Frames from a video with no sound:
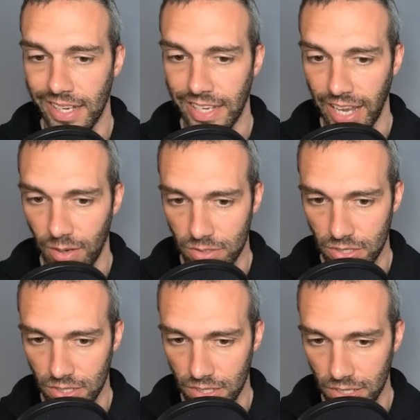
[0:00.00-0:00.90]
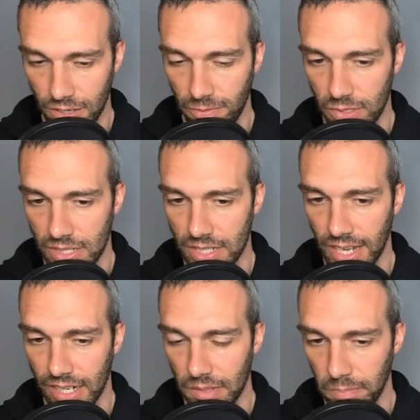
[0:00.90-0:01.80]
Counter Nerf was an
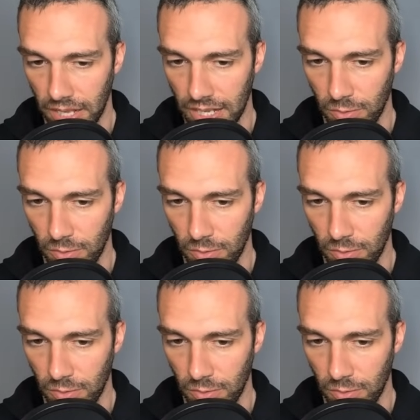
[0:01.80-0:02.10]
attack on Medi,